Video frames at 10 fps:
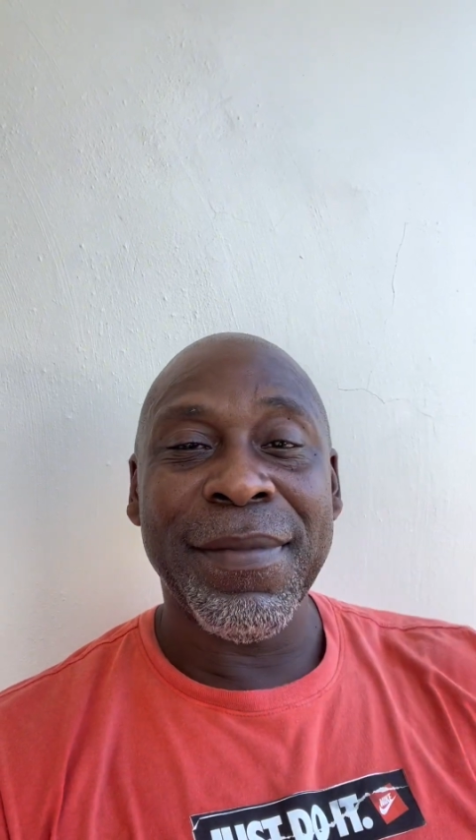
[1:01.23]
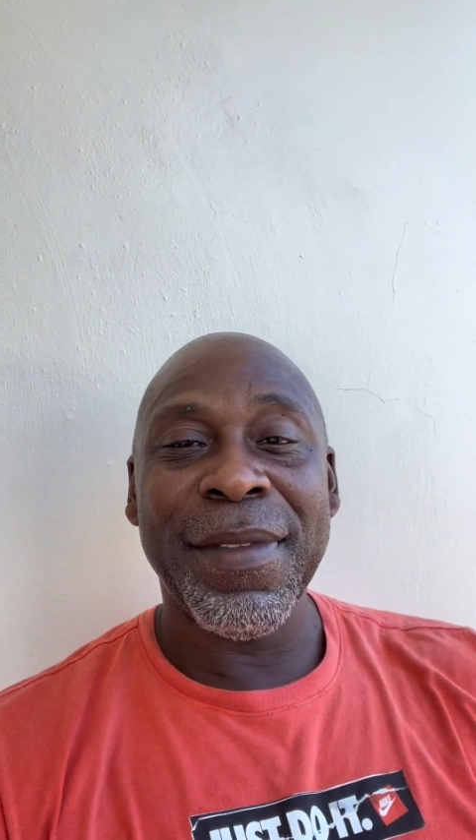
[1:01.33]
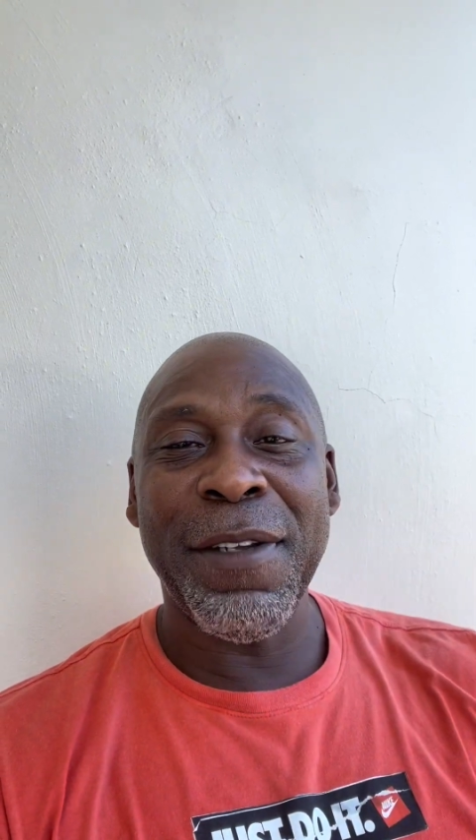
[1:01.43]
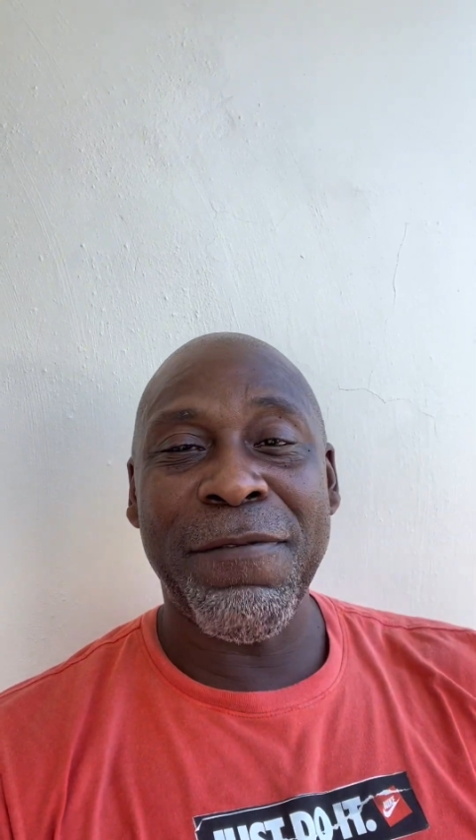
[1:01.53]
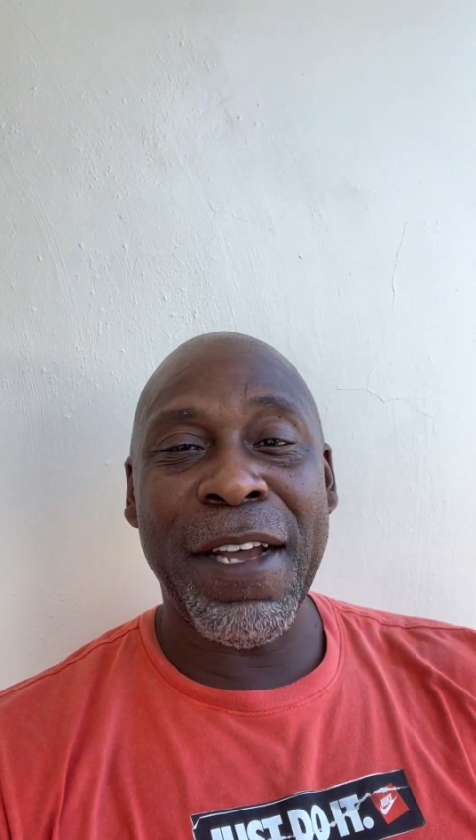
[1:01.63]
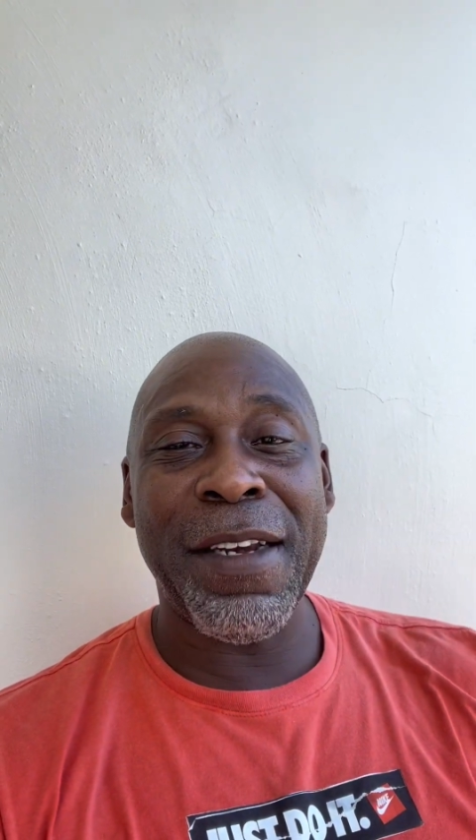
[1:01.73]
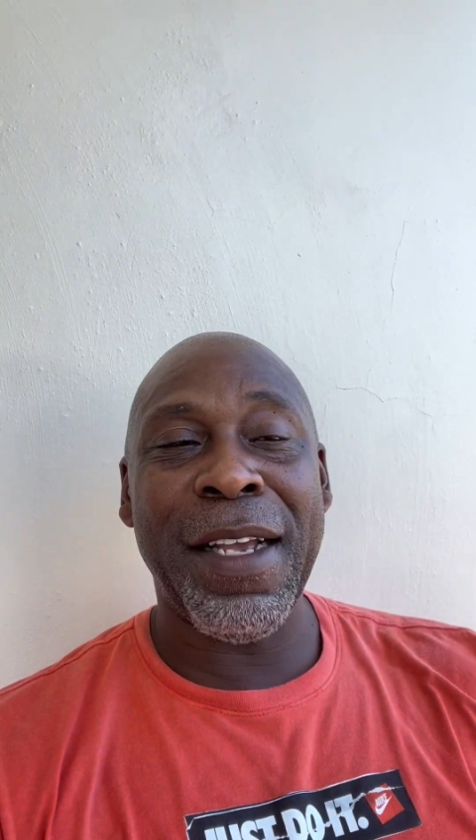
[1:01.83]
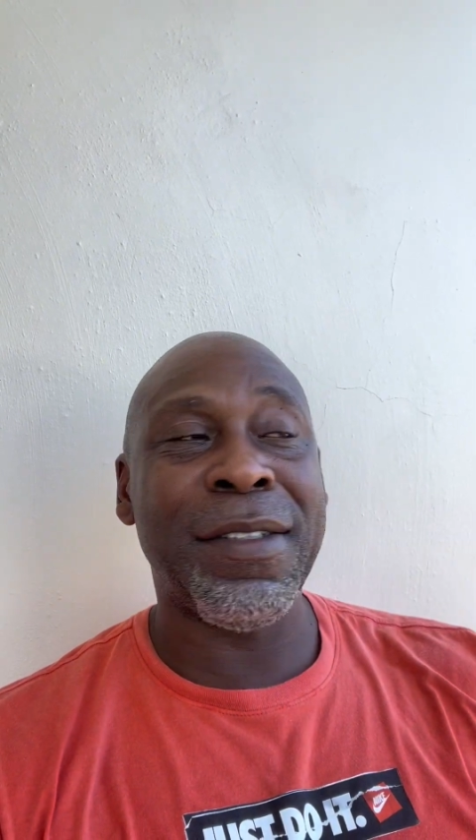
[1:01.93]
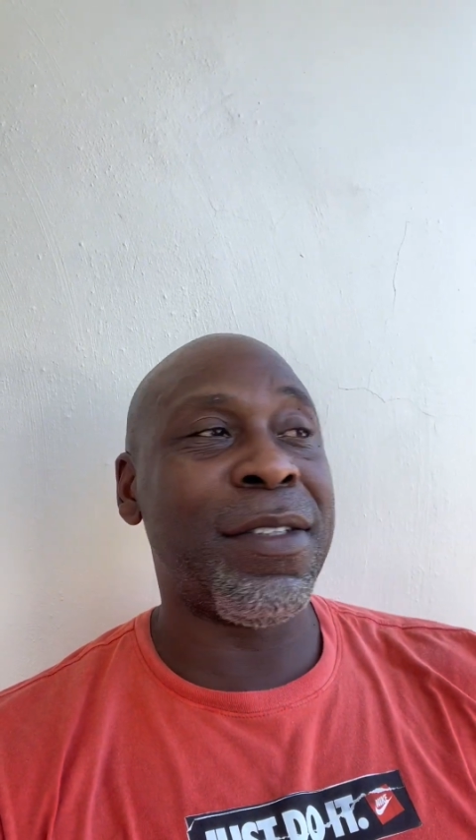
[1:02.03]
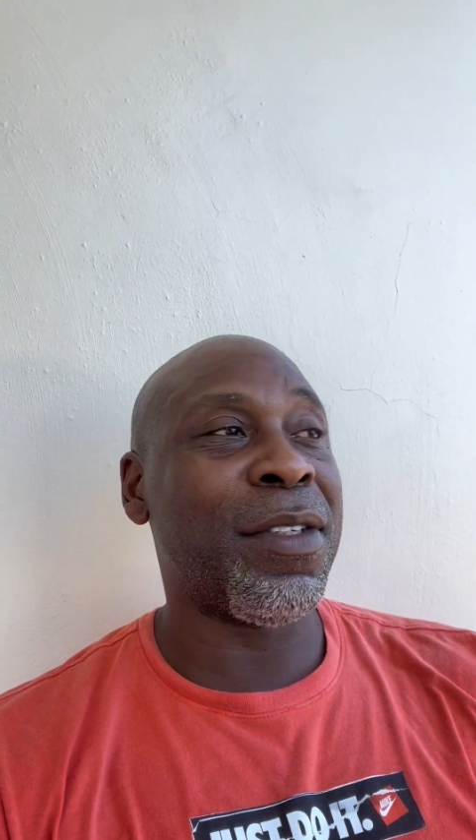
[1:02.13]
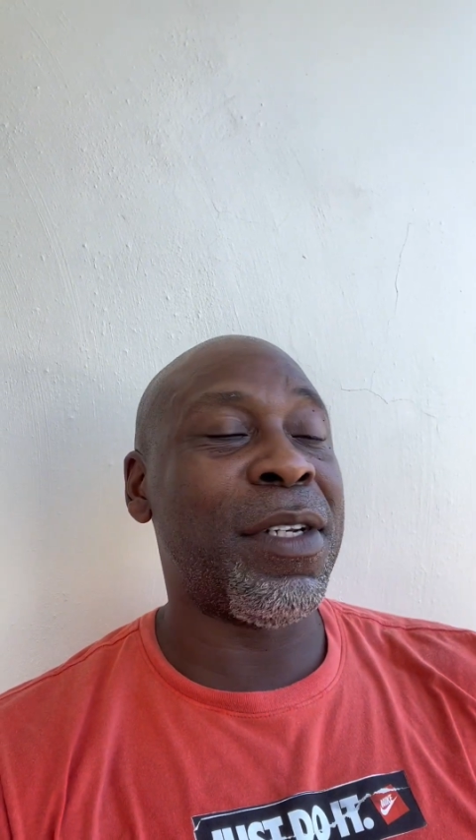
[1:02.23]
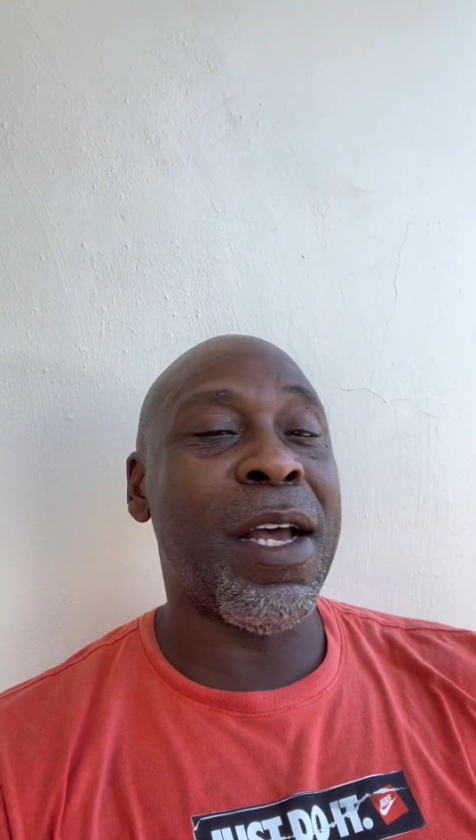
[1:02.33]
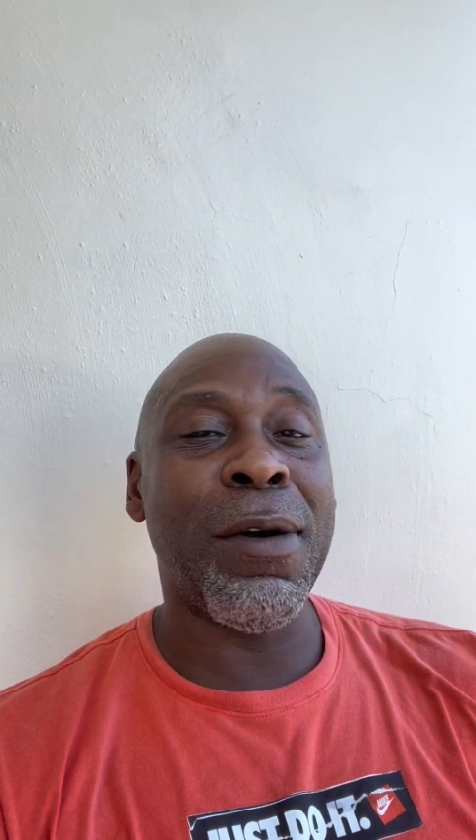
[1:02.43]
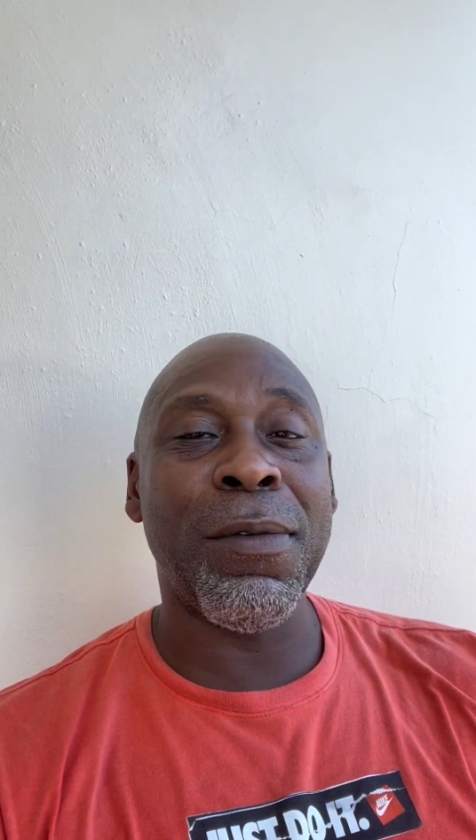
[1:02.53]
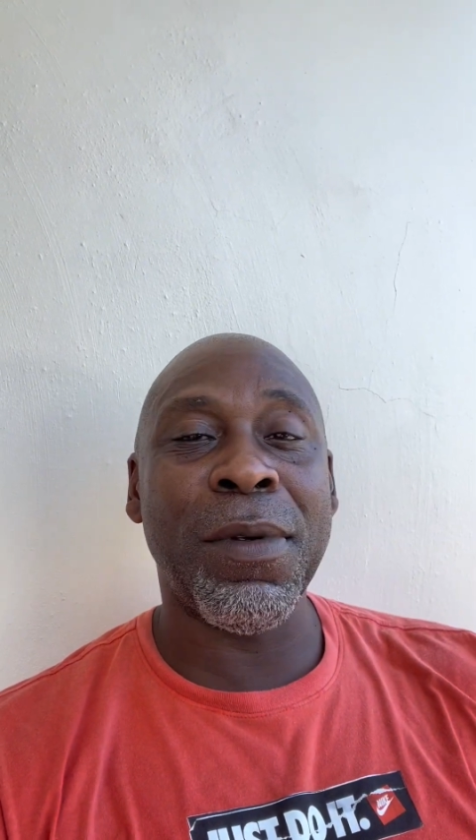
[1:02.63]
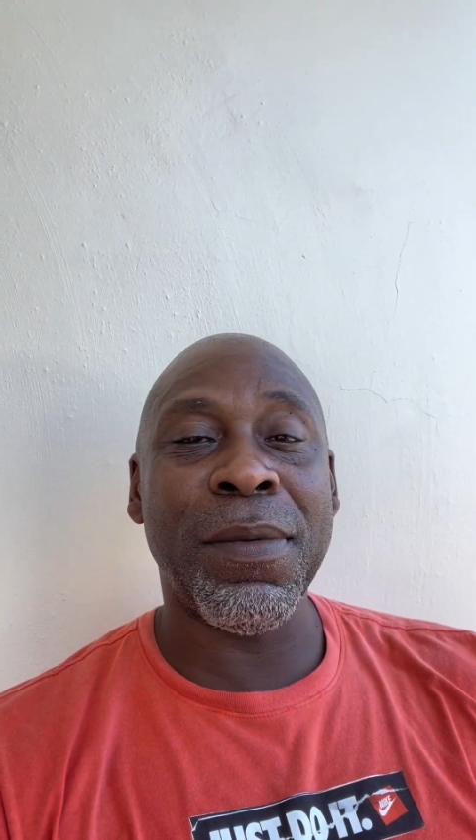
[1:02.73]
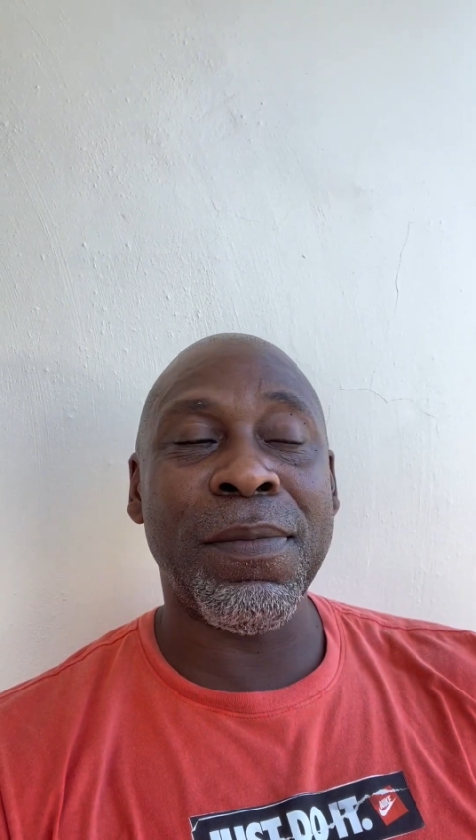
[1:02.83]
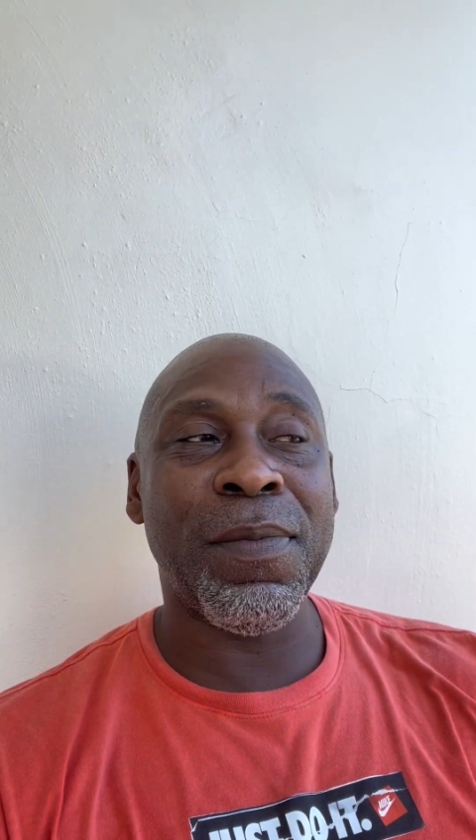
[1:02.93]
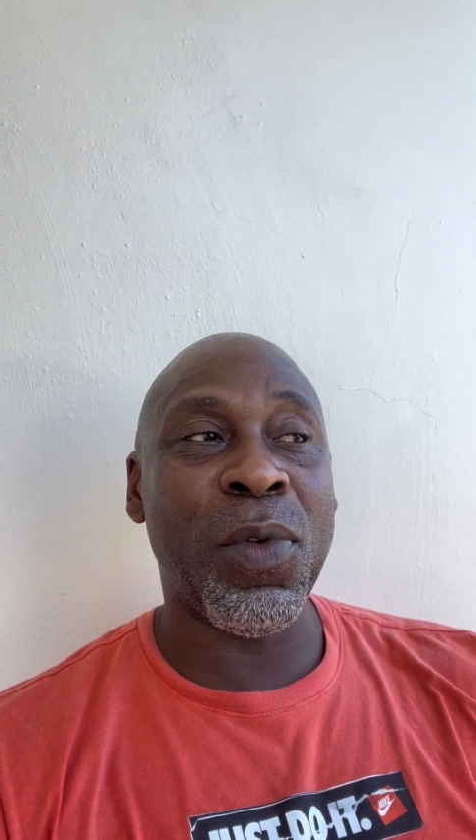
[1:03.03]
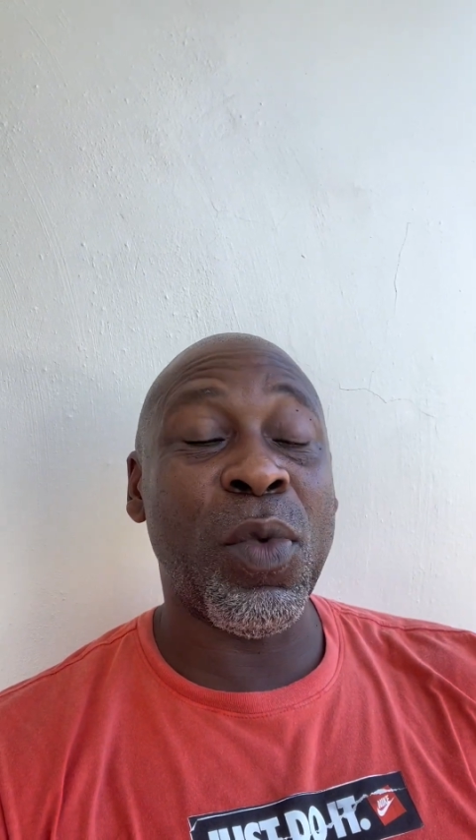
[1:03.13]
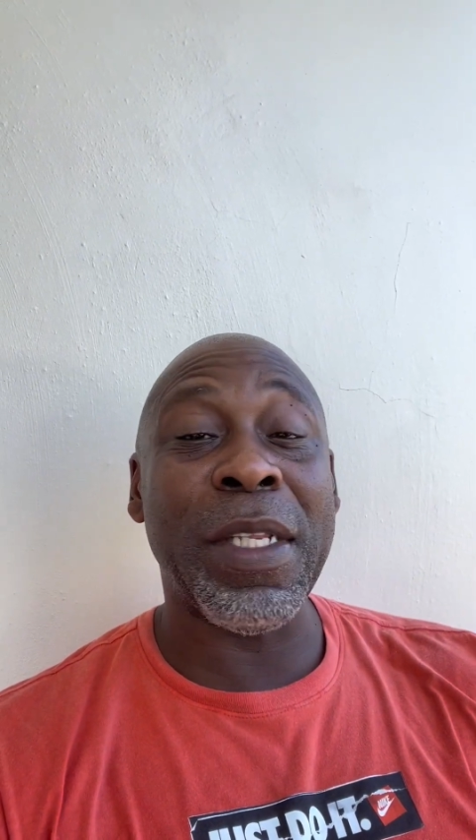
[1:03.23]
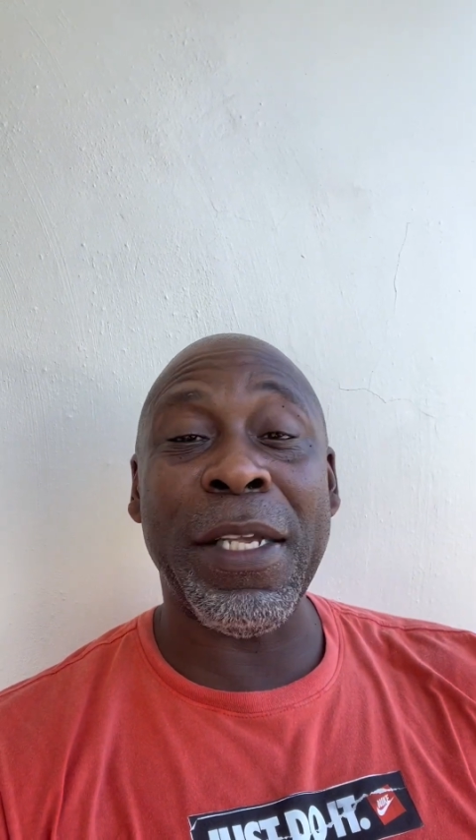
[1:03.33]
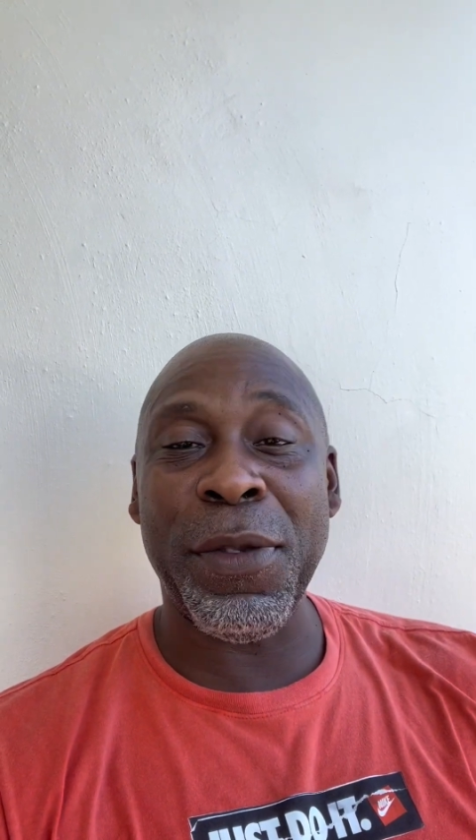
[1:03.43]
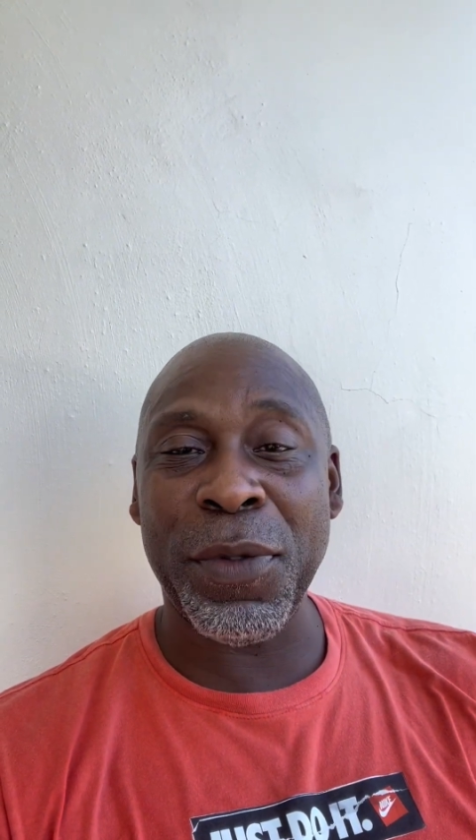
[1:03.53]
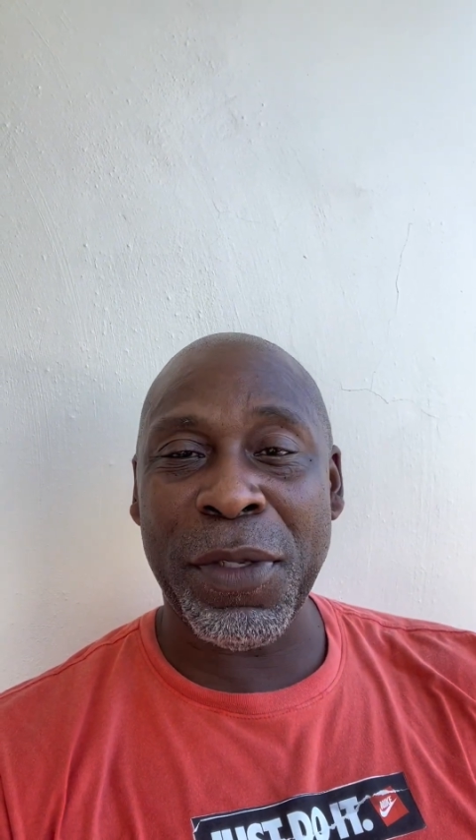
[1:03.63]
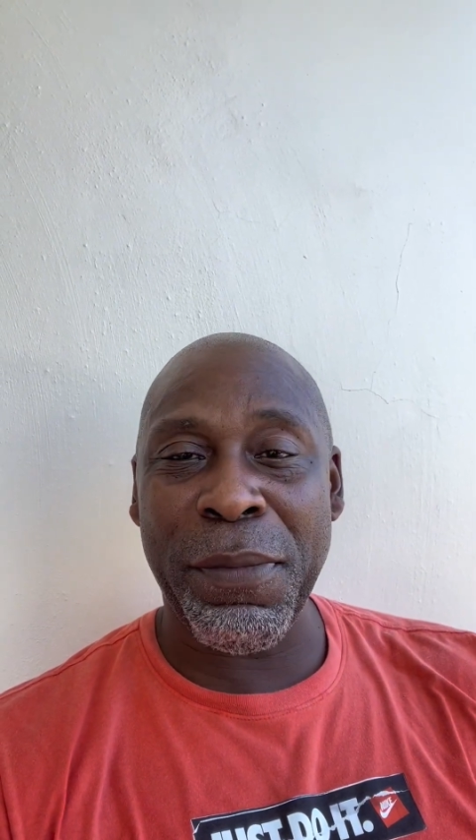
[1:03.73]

the finances are not what they used to